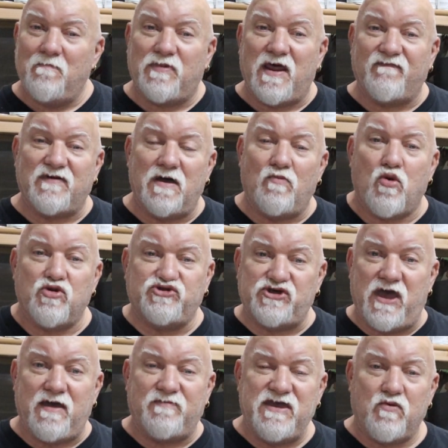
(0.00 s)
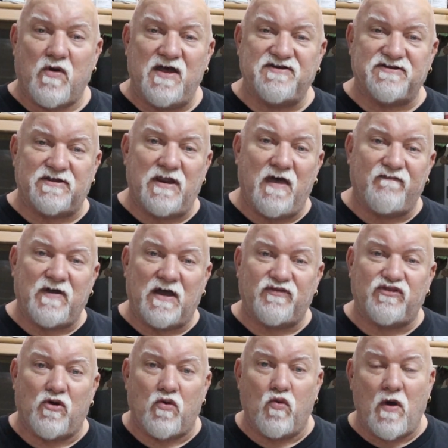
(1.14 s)
But I've got more Jam Heat resin. I've
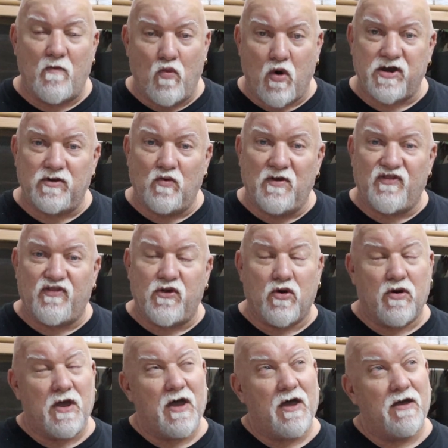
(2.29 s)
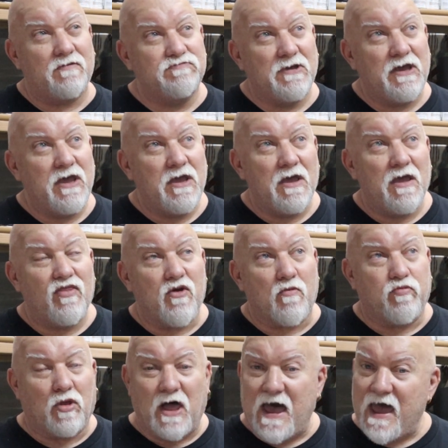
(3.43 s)
got their, I'm working with their, uh, their
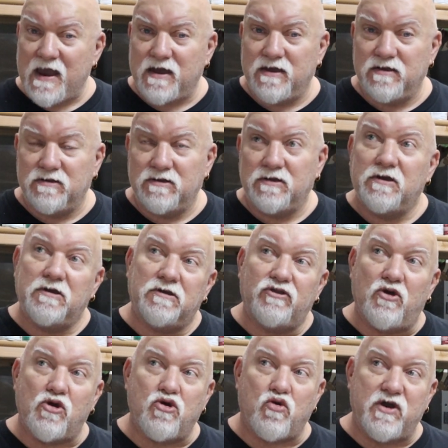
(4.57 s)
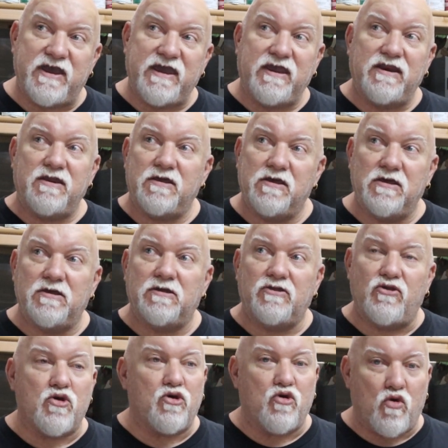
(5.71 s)
black, their green,
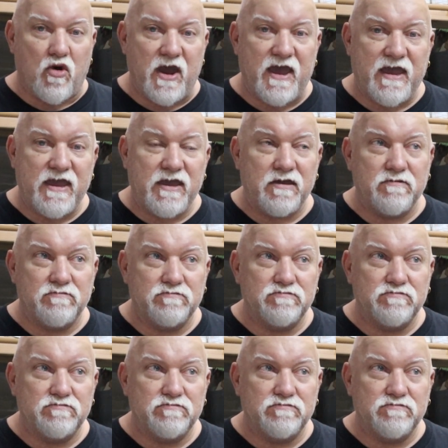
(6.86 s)
their gray.